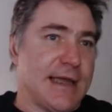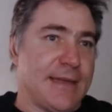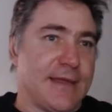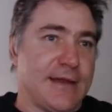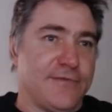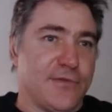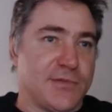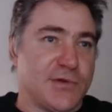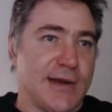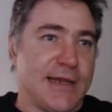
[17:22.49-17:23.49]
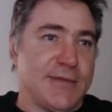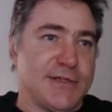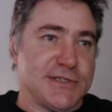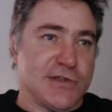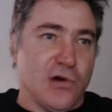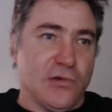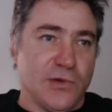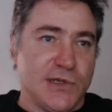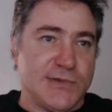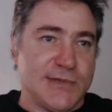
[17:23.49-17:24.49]
and then from 20 images
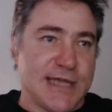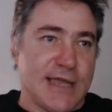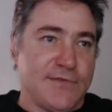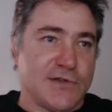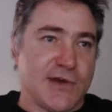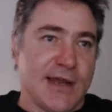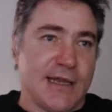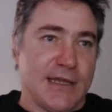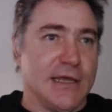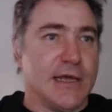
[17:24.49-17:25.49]
onwards we take for training.